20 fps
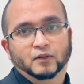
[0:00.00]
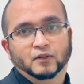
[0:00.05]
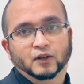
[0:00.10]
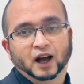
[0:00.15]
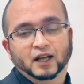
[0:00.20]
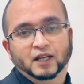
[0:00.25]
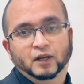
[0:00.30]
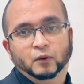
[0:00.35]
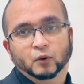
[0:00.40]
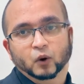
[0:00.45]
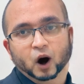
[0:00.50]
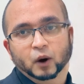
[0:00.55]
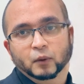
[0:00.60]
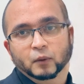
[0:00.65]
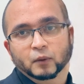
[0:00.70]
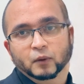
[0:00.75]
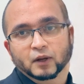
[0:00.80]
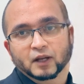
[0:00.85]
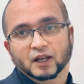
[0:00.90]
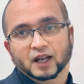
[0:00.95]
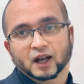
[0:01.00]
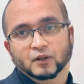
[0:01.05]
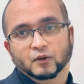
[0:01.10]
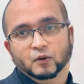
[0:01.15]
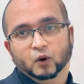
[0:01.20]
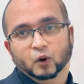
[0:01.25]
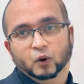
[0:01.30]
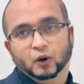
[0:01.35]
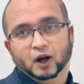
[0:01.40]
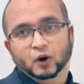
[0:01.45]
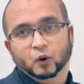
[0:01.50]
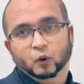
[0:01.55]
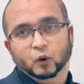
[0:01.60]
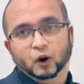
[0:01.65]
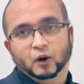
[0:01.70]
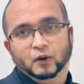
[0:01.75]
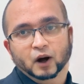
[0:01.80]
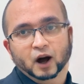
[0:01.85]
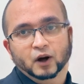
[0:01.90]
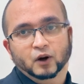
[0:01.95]
to find the probability of rolling a
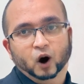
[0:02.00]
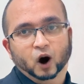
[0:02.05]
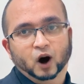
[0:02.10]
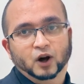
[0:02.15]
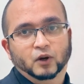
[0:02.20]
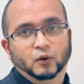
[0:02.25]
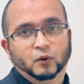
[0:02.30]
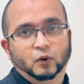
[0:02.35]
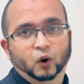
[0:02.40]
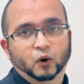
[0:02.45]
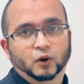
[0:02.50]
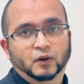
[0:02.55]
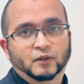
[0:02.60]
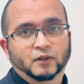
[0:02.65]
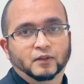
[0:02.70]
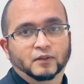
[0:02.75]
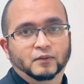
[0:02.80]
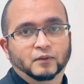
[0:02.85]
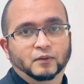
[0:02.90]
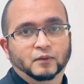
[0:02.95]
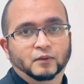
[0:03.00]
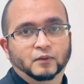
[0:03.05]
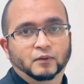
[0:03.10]
1 on all the rolls.